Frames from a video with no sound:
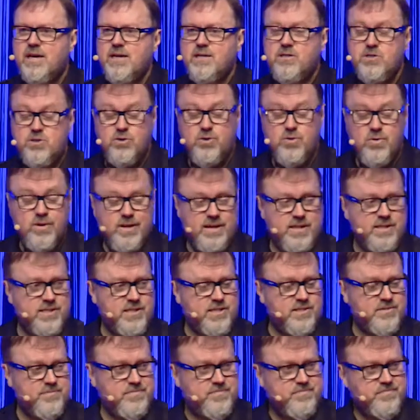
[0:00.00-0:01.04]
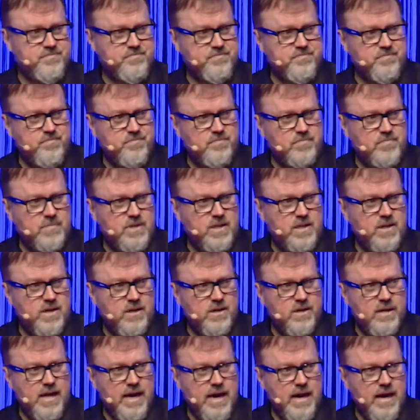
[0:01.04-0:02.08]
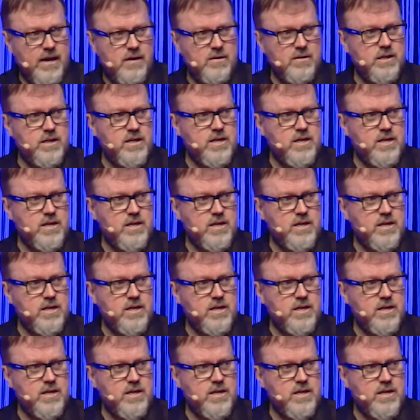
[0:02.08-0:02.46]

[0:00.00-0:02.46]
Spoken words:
to us. Now,